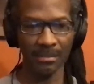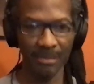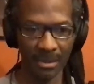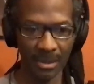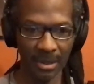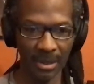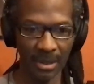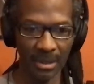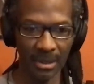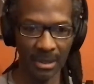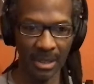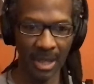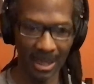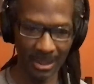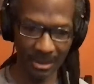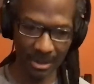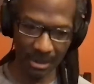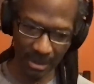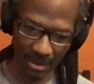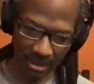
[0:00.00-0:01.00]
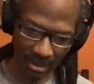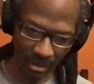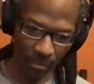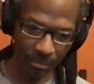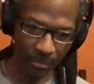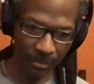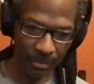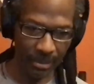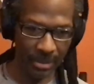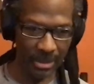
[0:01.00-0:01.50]
The endogenous
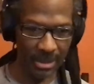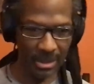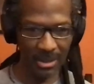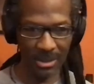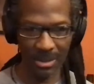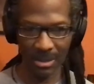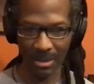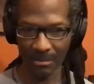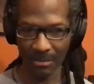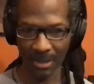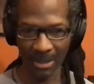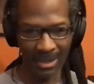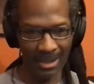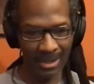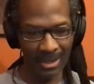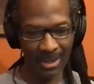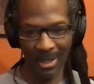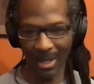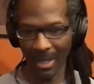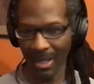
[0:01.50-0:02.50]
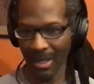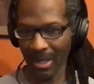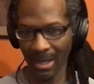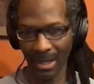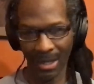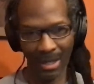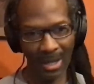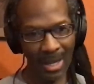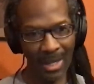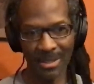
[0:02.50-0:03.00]
opioid system
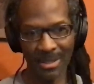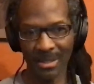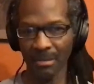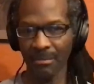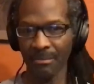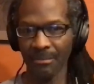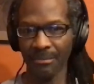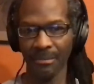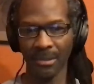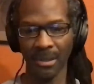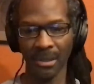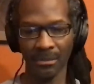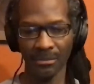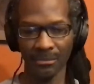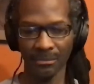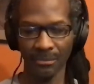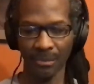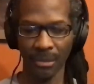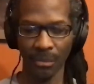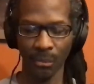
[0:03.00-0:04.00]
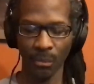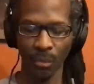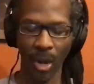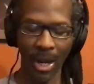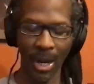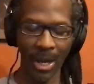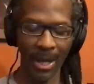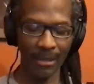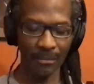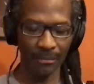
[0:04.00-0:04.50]
has a
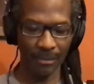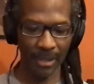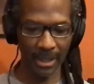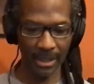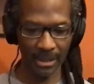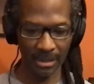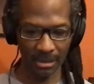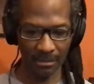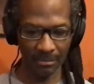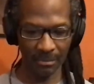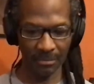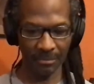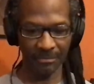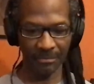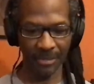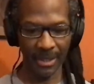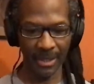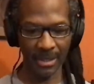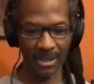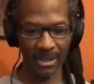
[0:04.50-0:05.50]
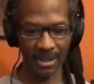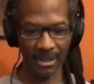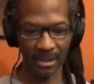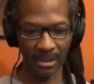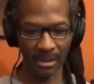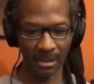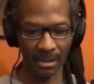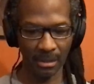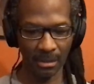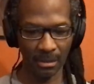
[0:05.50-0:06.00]
wide range of effects
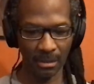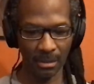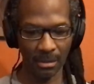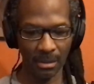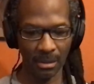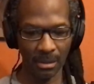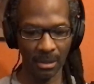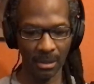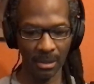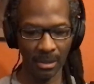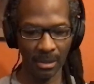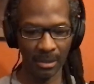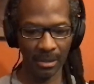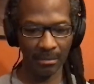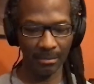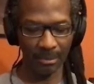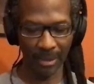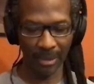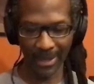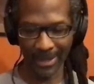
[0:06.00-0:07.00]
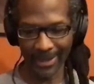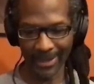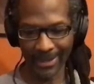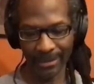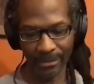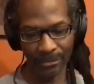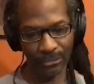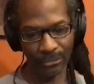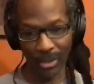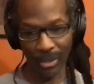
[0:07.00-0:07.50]
in the brain.
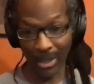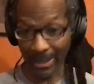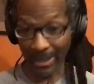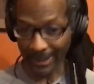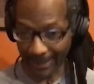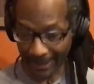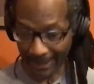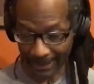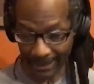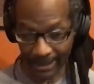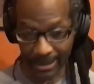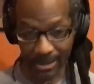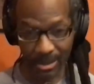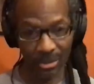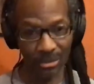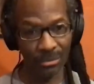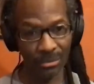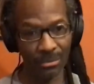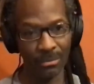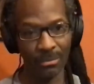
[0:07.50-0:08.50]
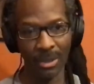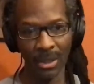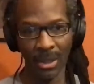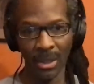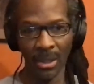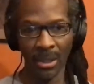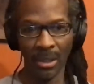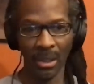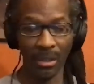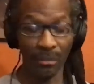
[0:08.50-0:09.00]
One is to
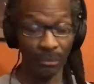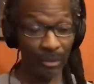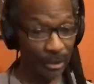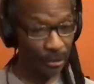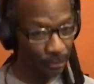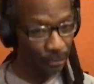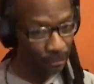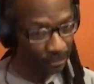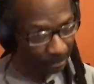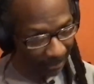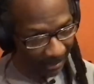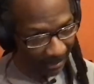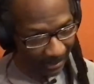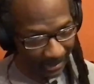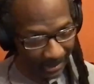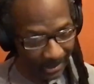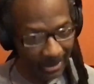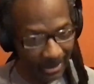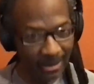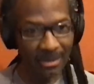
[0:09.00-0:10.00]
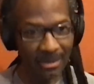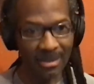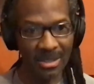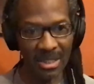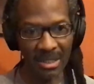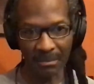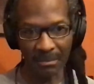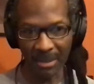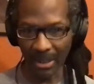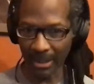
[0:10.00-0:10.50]
reduce pain.
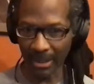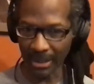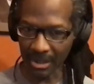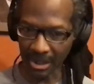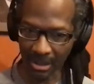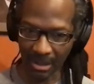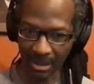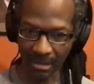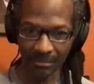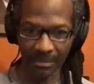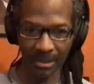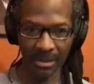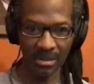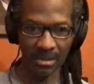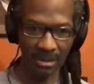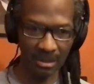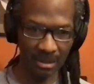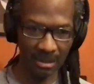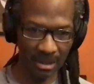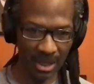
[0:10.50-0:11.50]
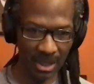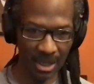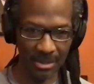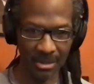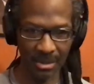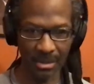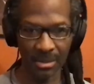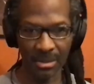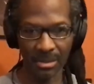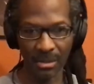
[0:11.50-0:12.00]
Stimulation of these
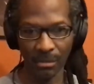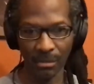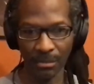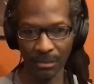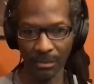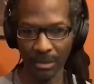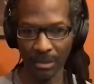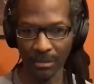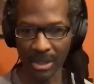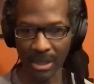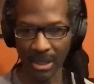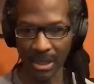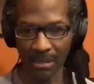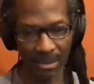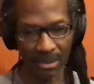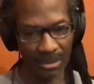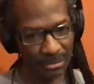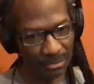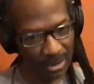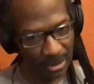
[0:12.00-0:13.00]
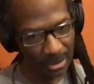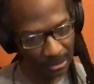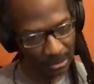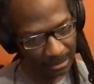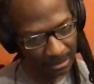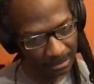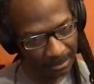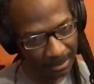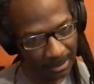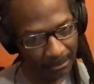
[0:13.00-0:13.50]
endogenous opioid receptors reduce
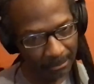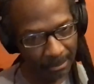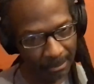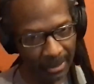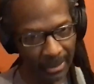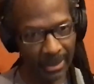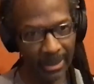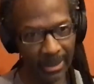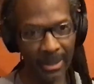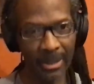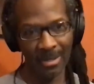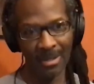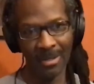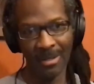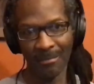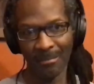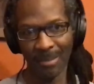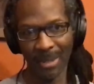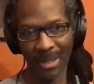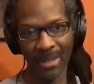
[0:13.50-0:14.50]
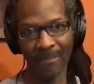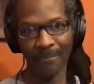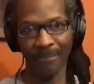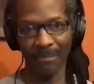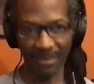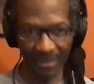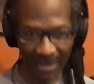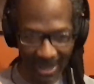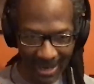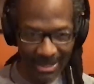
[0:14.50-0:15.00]
pain. But
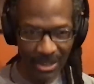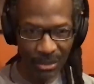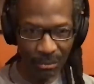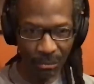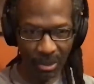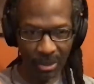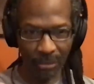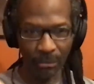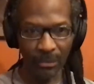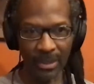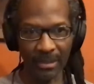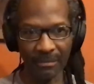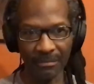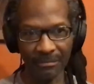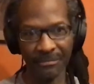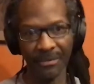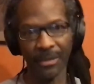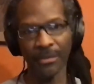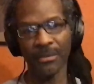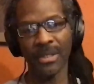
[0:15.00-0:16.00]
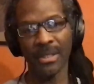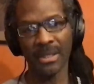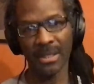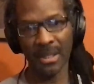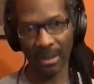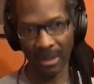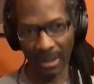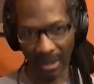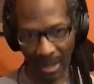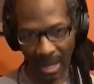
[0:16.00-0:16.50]
that's where we focus a
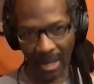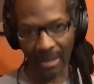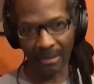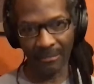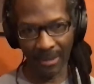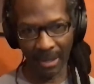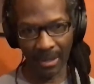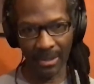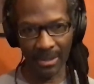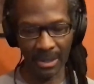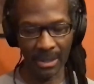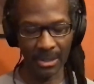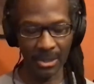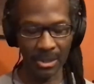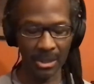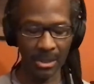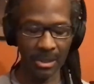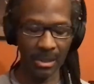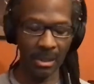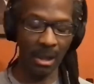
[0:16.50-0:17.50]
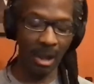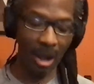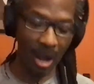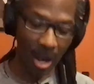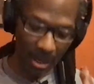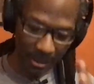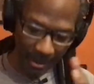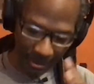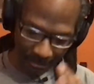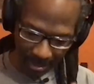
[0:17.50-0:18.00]
lot of our attention
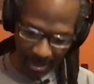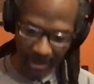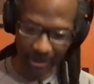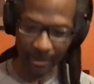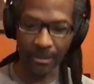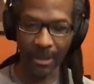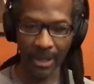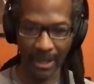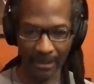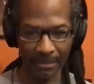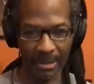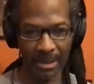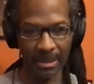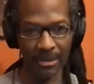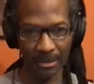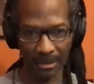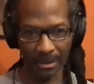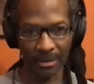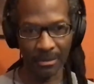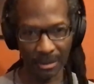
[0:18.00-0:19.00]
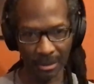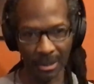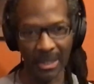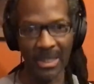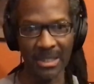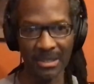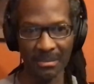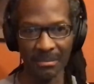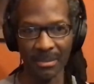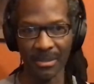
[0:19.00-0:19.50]
on the monoamine
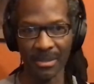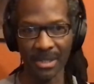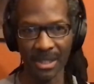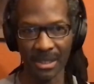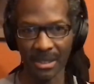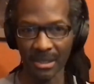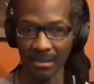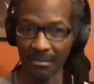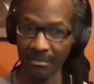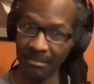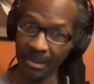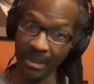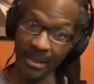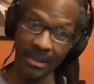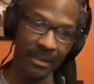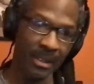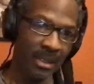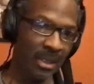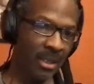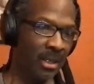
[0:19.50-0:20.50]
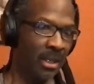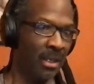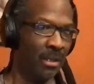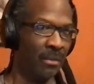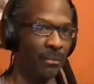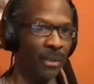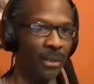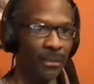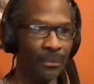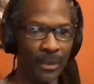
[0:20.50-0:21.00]
neurotransmitter system. But
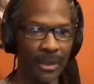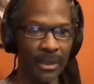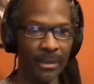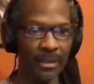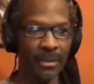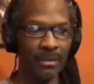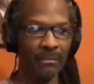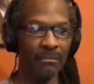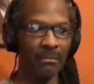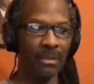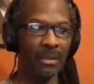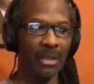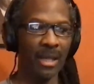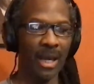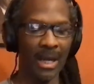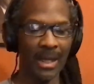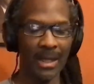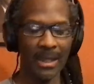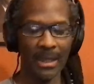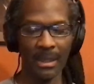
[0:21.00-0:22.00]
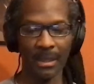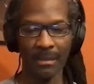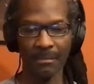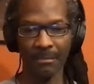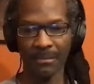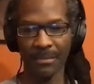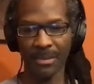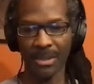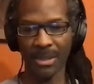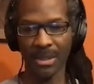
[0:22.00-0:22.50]
when we kind of
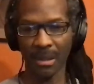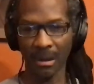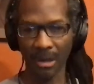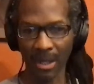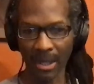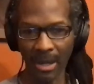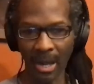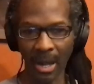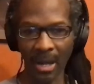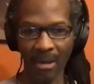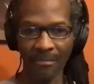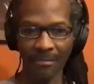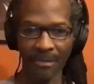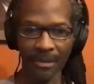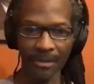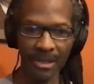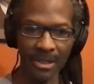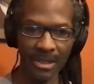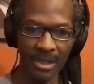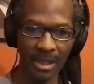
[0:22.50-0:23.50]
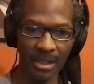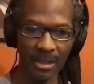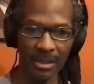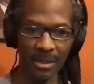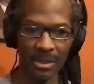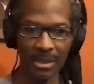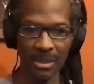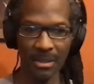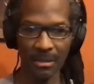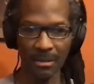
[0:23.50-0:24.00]
started our focus on
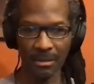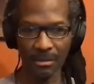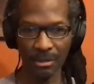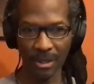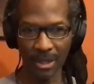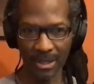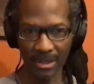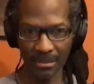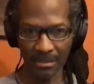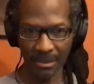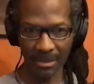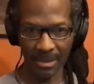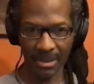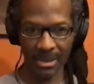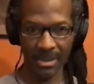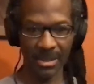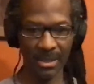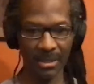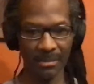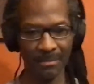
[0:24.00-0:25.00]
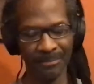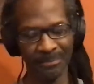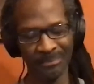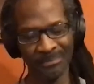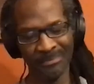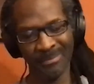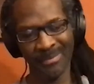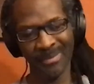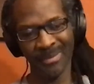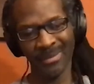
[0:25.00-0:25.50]
this neurotransmitter system,
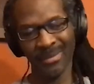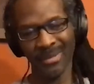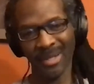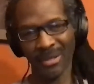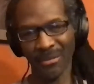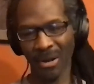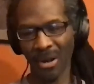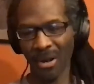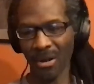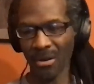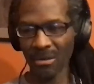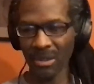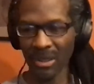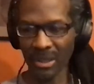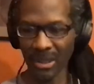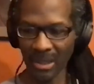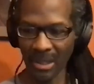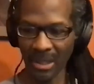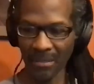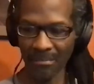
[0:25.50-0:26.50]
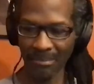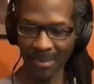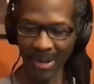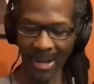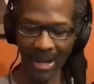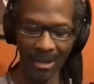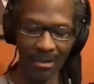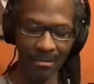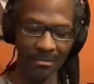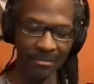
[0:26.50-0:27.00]
there were only
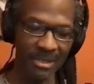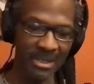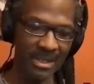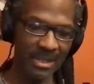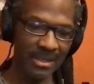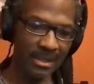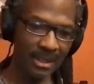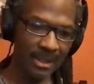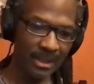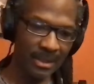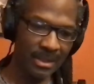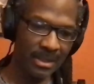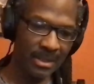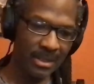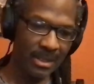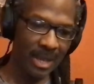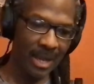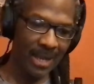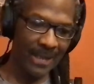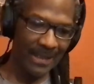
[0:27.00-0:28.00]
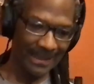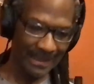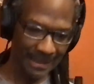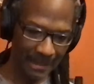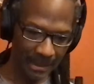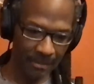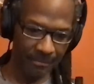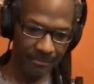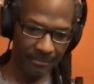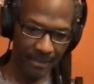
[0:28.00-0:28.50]
about 6
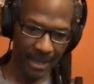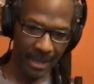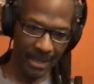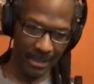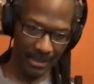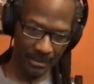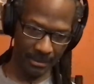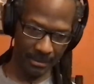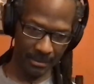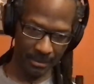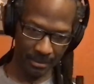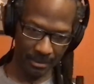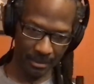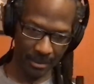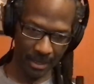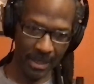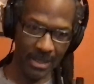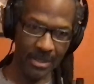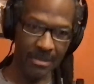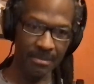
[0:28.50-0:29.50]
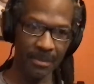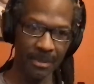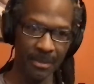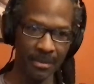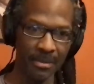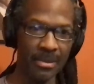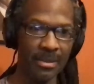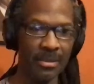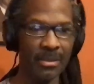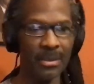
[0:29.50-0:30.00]
identified
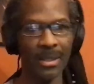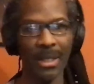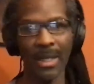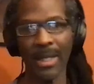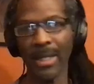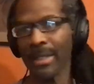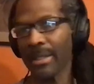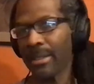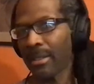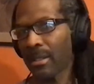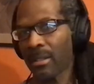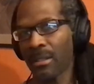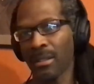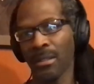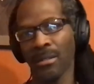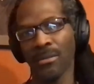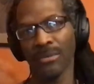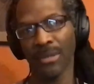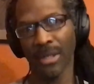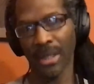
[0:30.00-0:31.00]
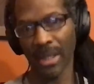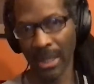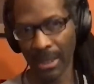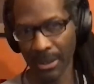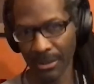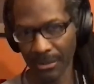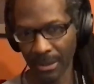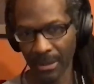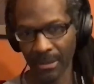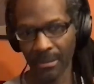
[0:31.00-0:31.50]
neurotransmitters. Today, there are over
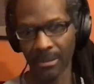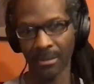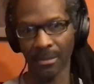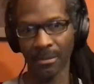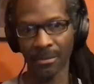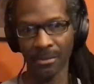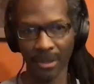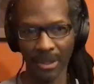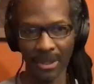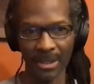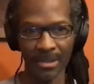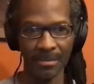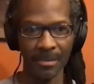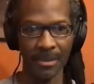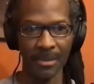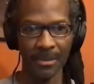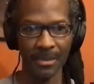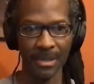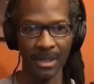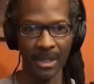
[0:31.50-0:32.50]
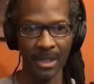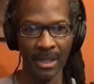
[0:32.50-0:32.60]
100 neurotransmitters.